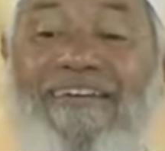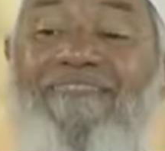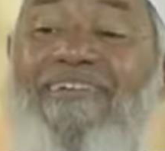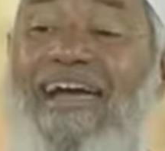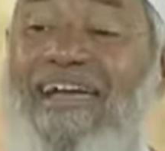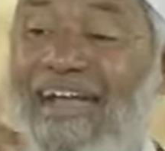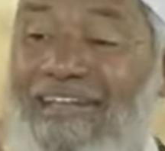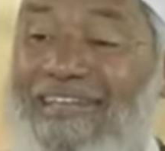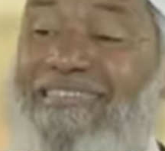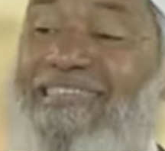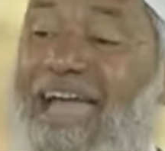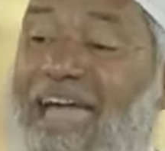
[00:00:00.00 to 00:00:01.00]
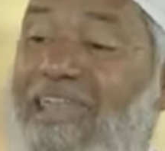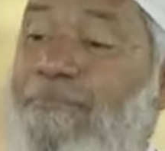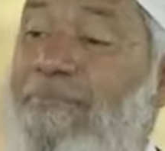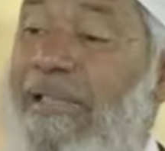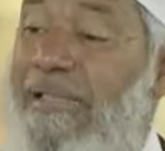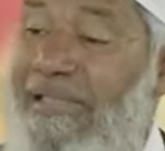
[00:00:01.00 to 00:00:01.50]
We are cutting the
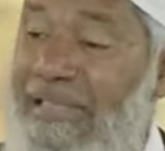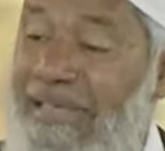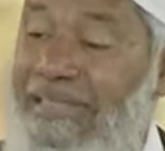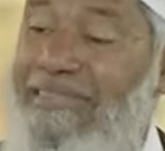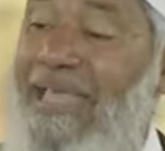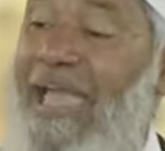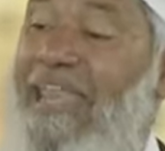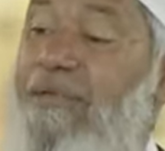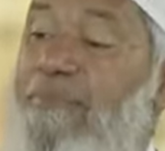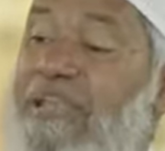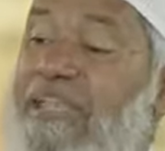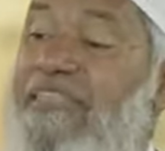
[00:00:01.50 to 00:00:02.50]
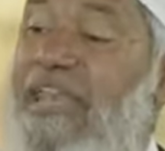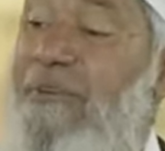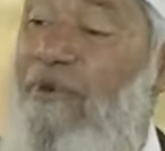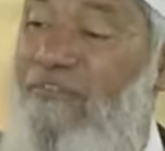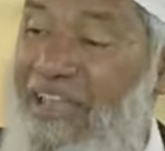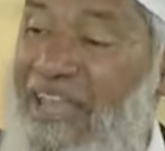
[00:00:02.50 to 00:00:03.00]
animal, killing the animal in the name
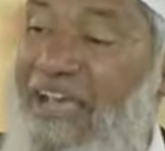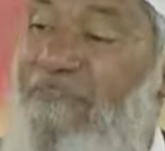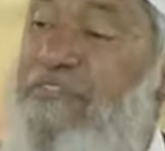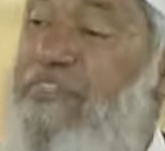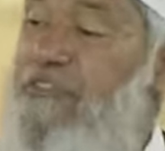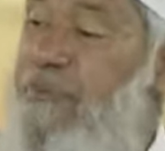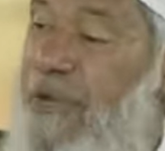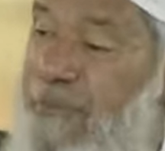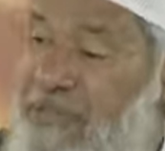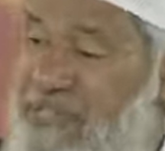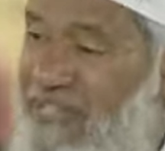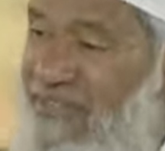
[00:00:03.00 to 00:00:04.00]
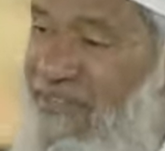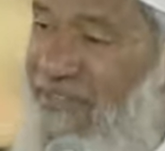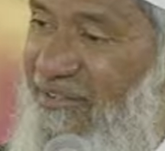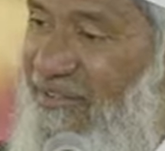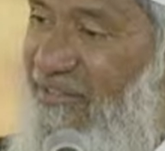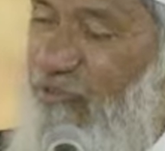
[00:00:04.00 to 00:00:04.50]
of Allah with His permission
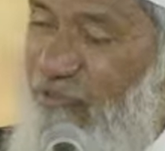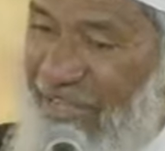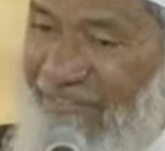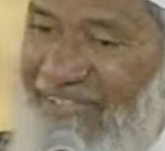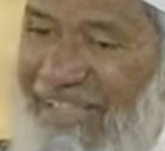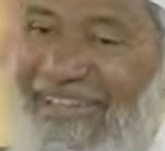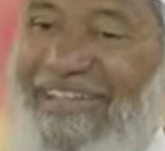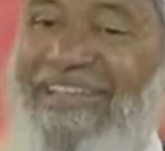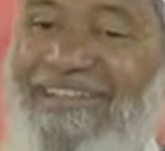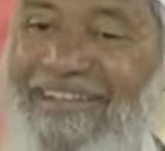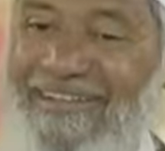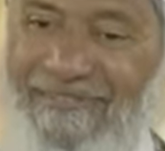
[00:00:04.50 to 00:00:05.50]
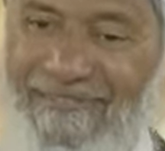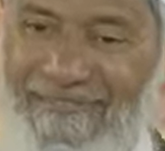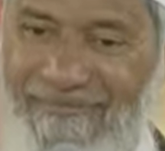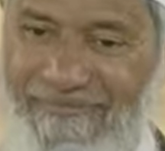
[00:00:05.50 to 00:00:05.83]
so that we can eat it.